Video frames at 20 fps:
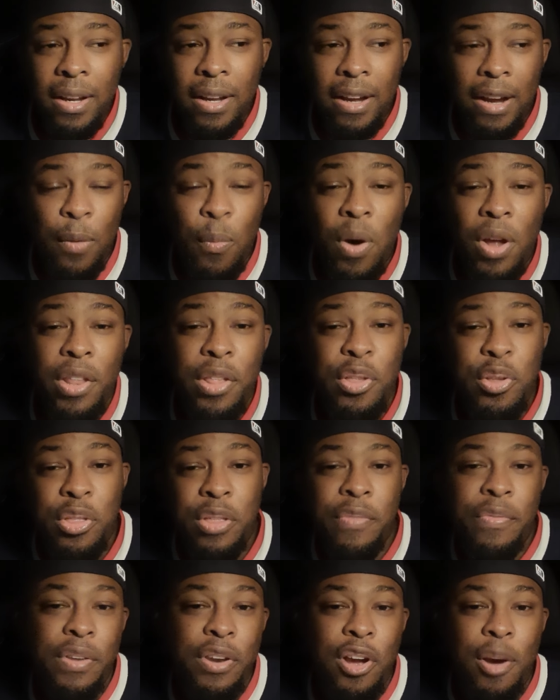I wanted to do
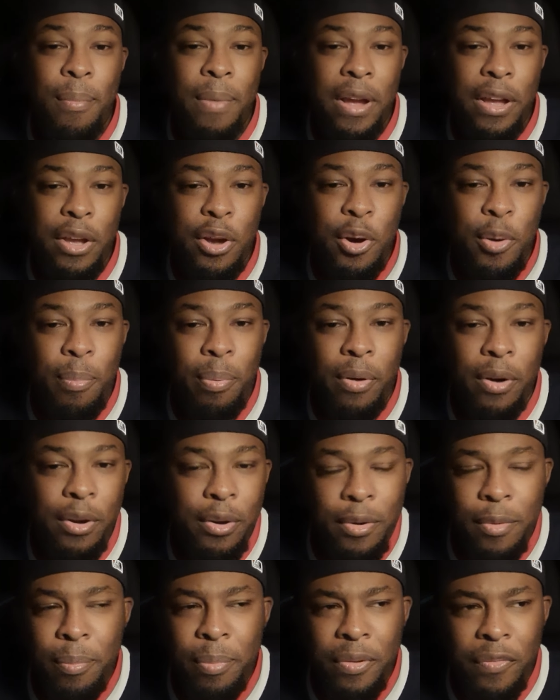the video on my
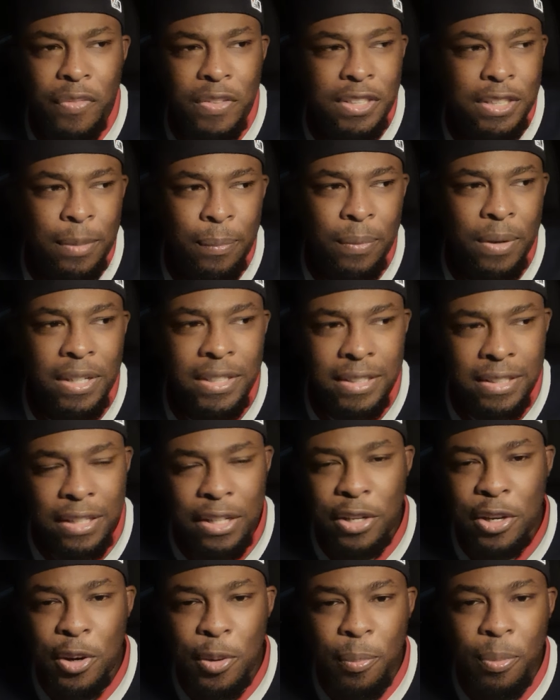GoPro, but for some reason the
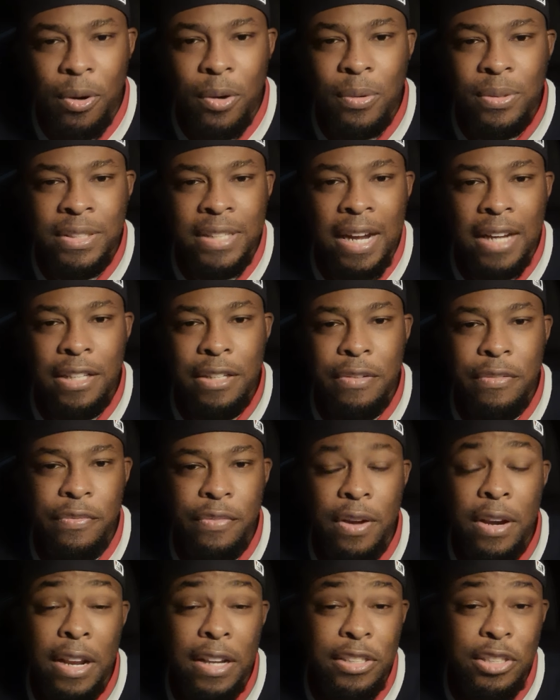GoPro was acting
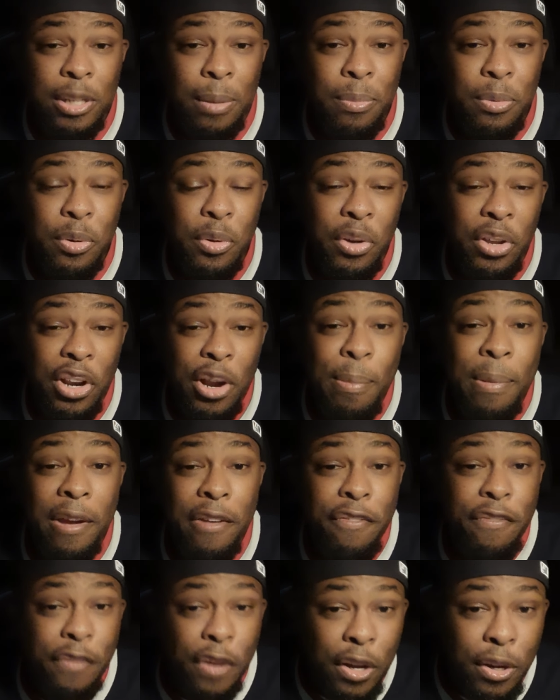funny, so I'm doing it on my
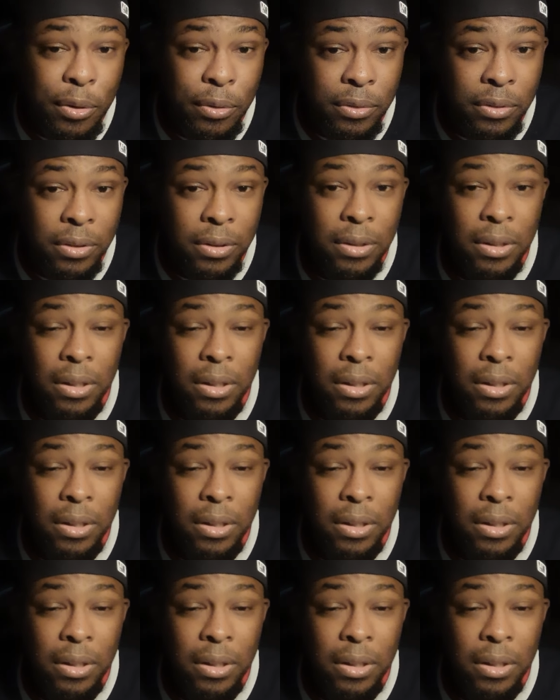phone.